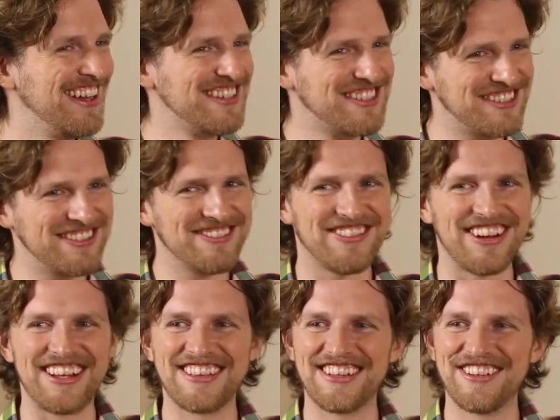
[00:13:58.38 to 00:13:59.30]
churn
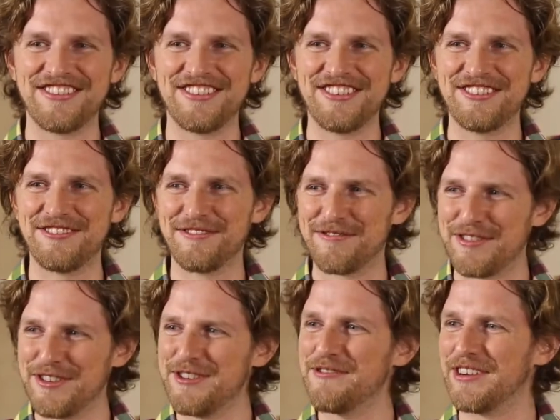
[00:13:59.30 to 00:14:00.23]
rate, than if you
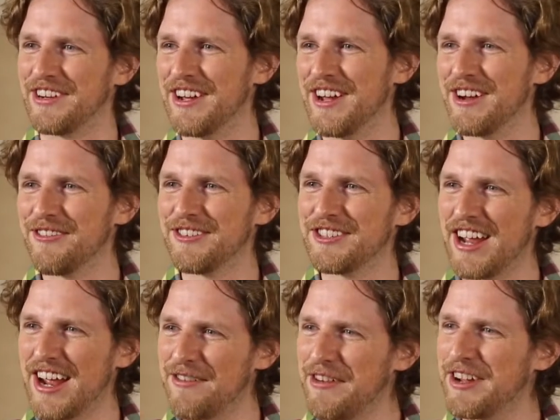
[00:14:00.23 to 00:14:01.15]
renew it, which
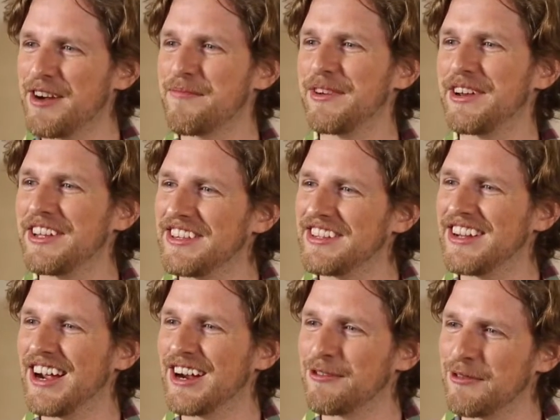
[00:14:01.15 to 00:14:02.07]
every company in the
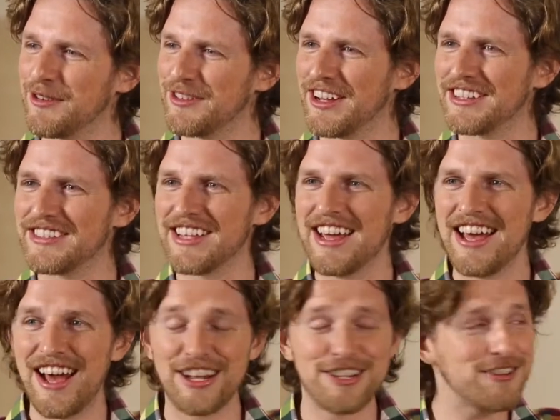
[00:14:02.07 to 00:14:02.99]
entire world does.
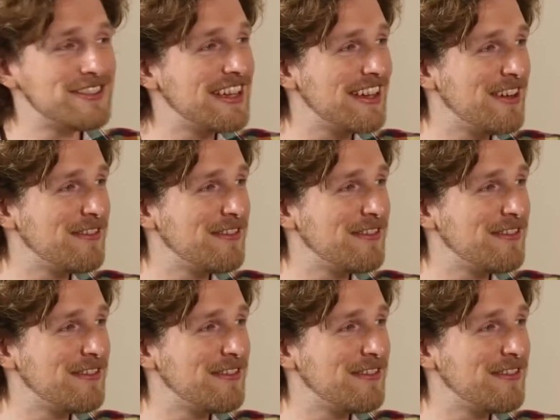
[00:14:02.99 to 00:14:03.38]
It turns out